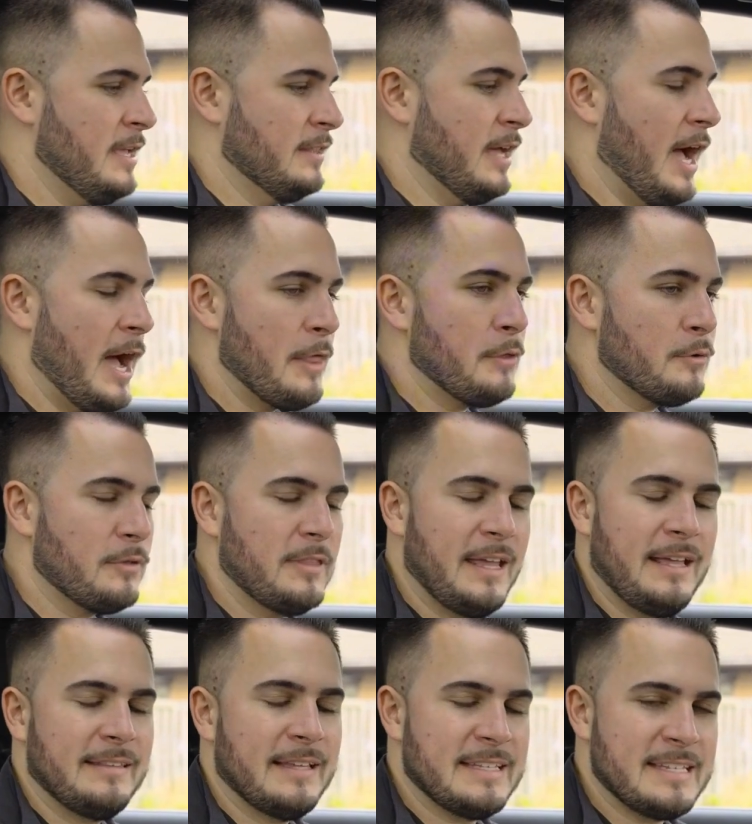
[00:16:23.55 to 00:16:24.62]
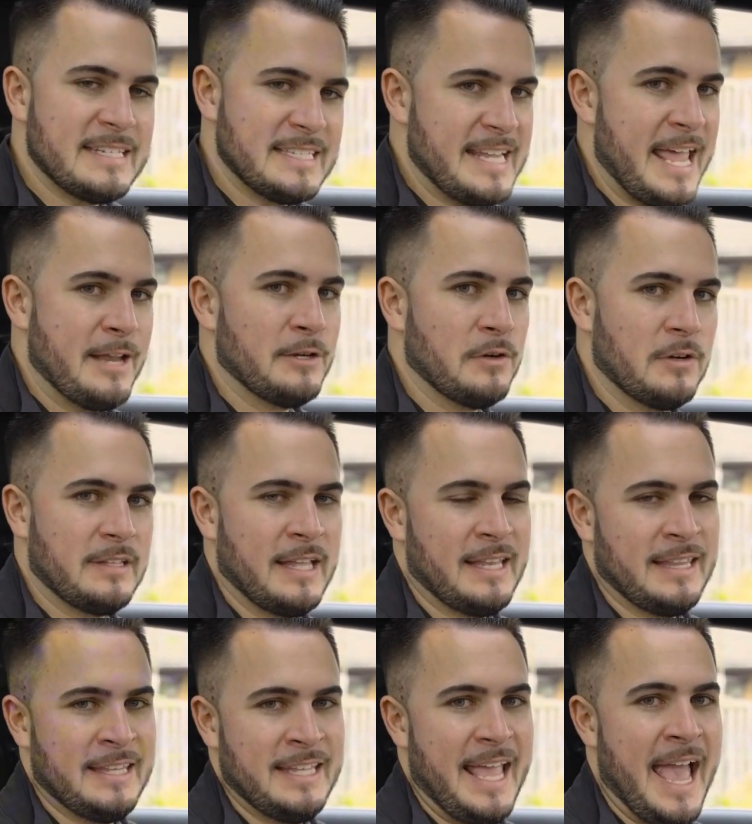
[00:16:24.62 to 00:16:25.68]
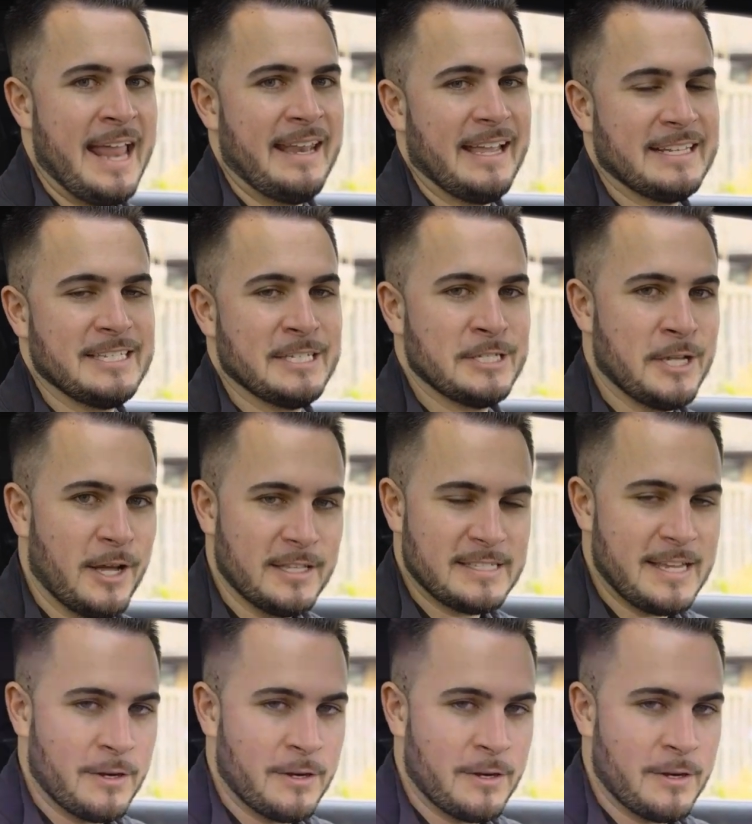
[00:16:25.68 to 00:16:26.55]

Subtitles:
The other thing that's standard that the NX is not